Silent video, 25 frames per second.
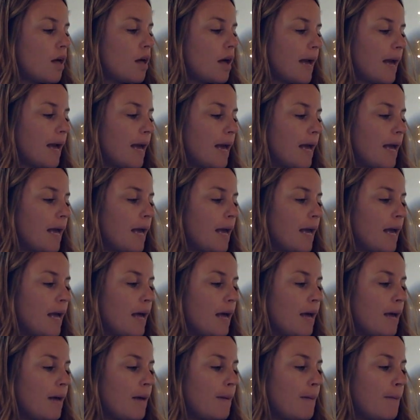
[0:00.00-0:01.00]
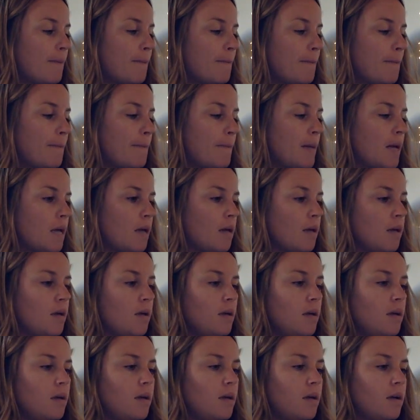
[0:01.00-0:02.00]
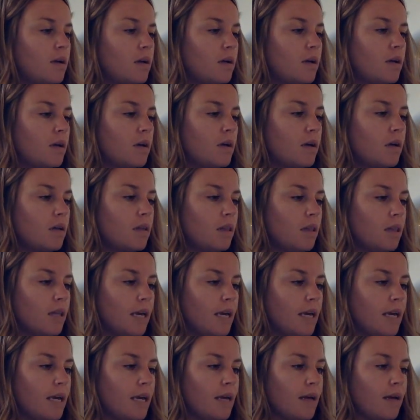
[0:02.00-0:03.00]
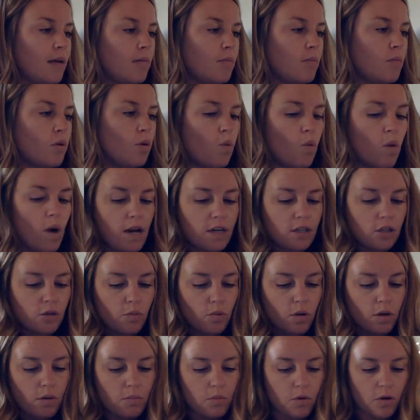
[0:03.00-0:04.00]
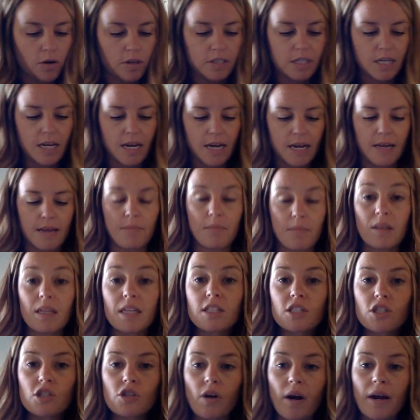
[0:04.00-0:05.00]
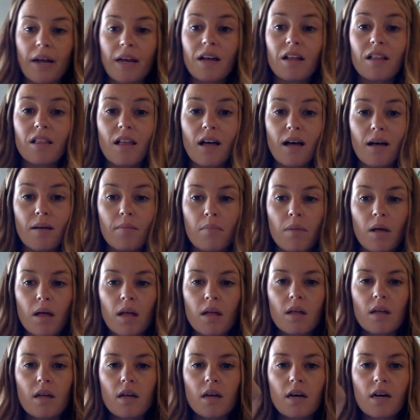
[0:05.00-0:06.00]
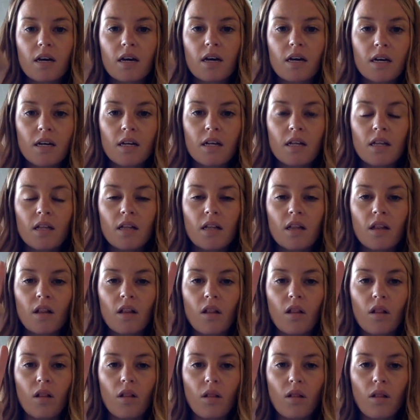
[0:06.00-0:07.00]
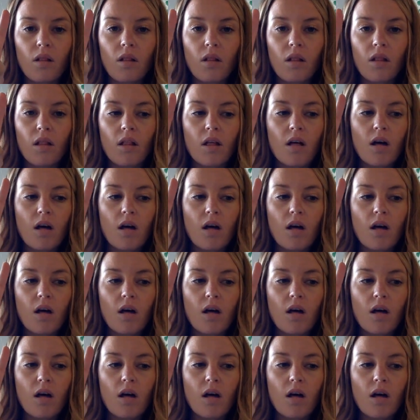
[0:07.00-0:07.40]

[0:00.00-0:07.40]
Am. Clam. Watch one more time. Let's try club. B.